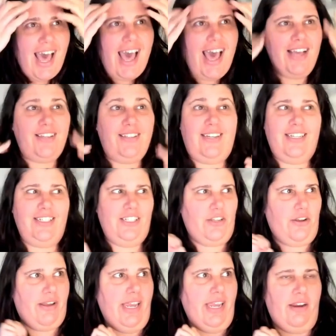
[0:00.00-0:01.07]
because I can just
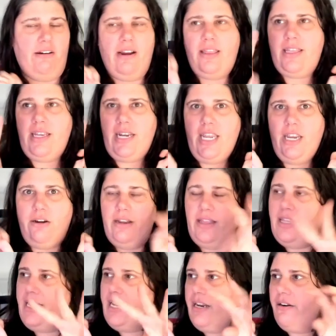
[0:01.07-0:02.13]
go here and then here
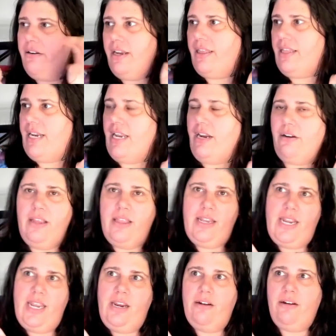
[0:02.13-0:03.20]
and then here and then here and then
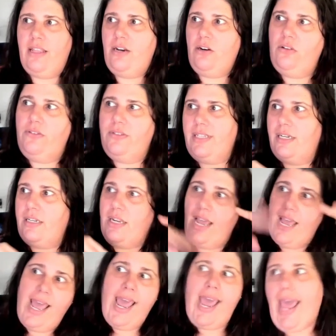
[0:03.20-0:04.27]
here and then all of a sudden.
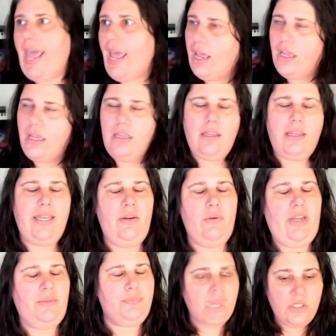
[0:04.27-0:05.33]

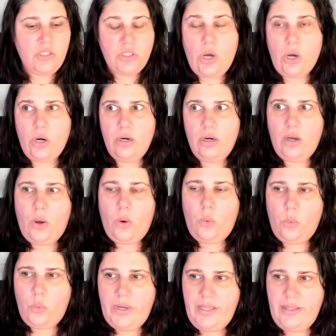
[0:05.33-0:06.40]
Anyway, so
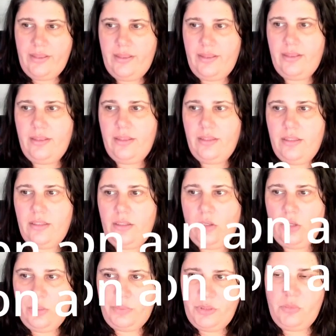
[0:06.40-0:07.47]
with
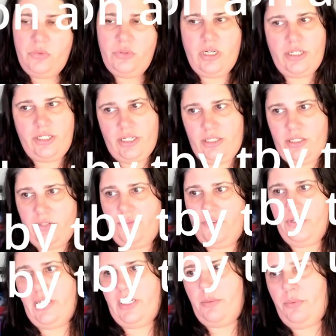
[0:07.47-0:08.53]
optimal digestion, for
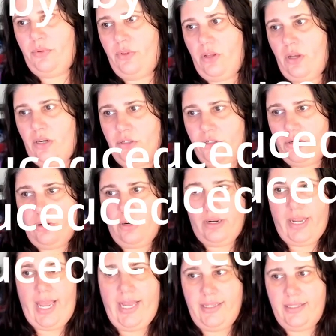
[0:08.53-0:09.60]
example, the hydrochloric
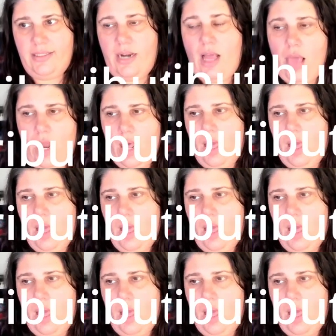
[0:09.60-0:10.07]
acid